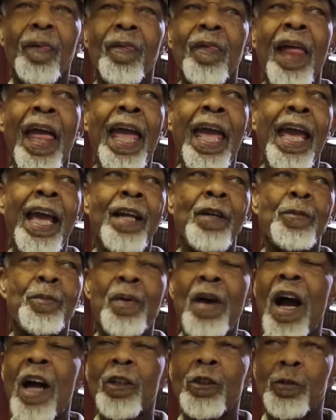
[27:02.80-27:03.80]
and
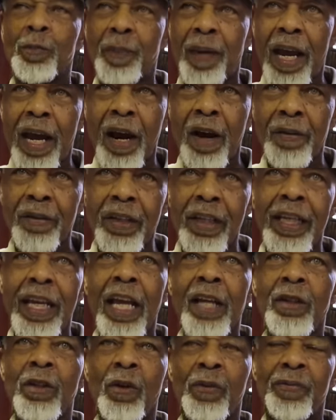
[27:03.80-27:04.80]
prosperity
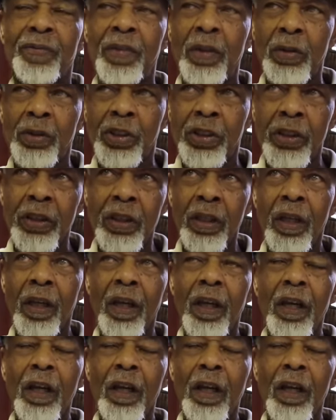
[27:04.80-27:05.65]
in the future,